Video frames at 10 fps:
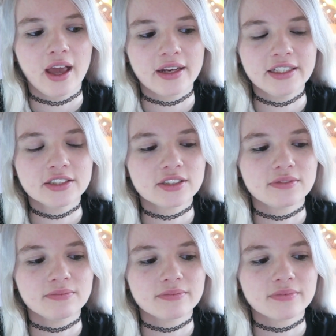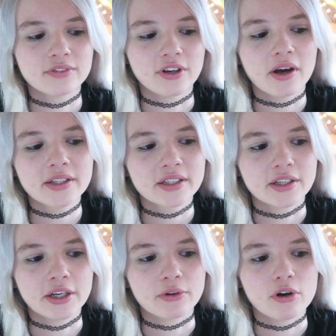and he just died a
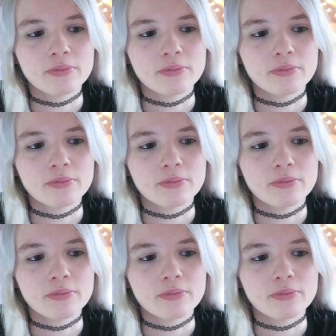hero.